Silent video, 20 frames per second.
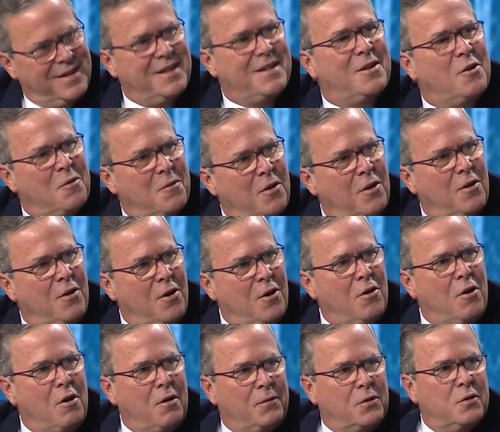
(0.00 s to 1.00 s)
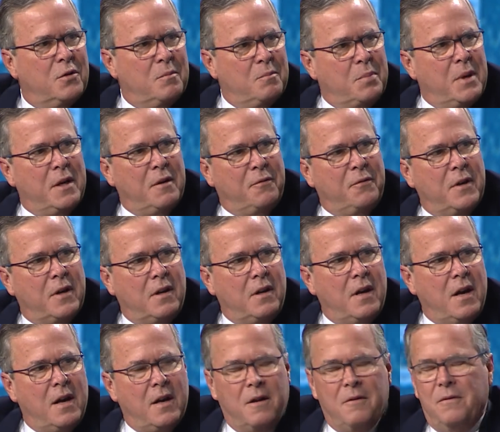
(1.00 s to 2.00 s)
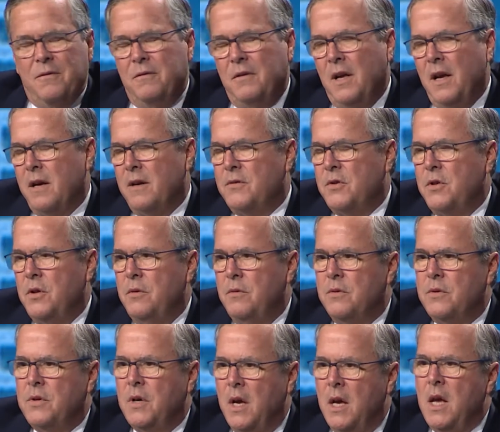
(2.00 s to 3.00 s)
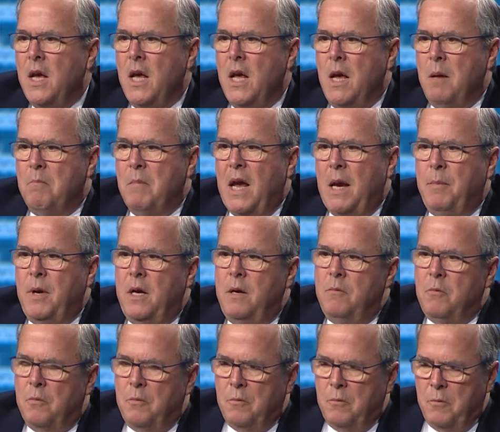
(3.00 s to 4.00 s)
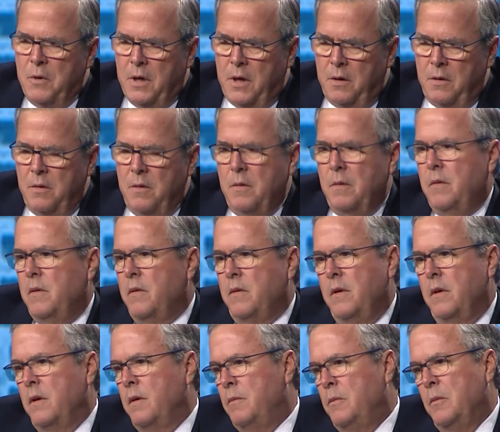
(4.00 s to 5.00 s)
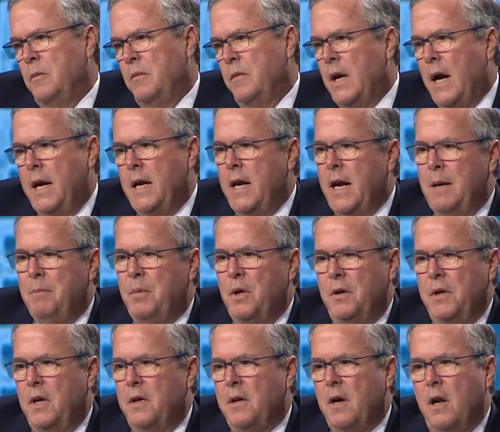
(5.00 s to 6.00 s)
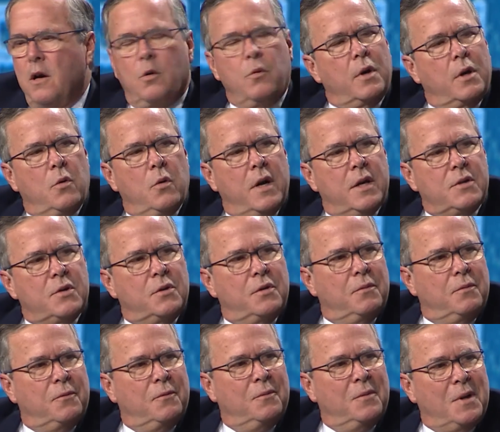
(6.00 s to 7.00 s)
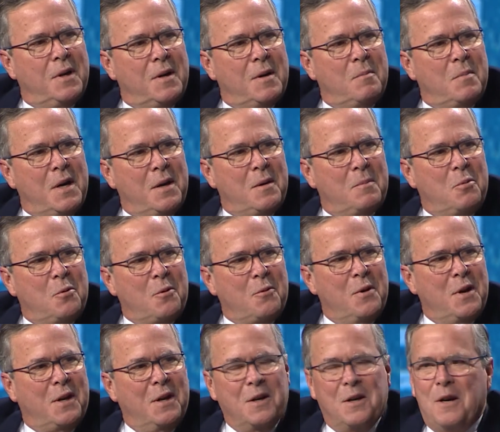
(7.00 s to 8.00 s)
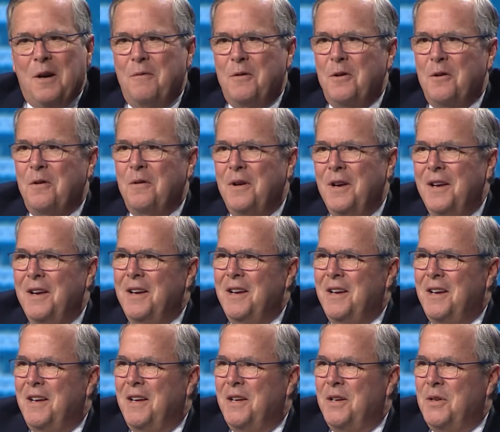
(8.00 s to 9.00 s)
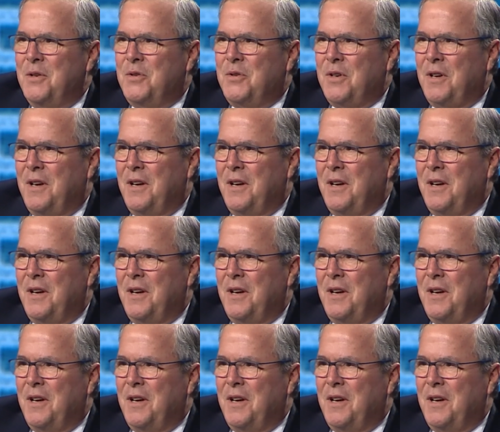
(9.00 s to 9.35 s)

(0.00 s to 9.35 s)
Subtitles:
over the long haul to benefit a lot of students. Maybe when the $98 billion request by the Puerto Rican governor is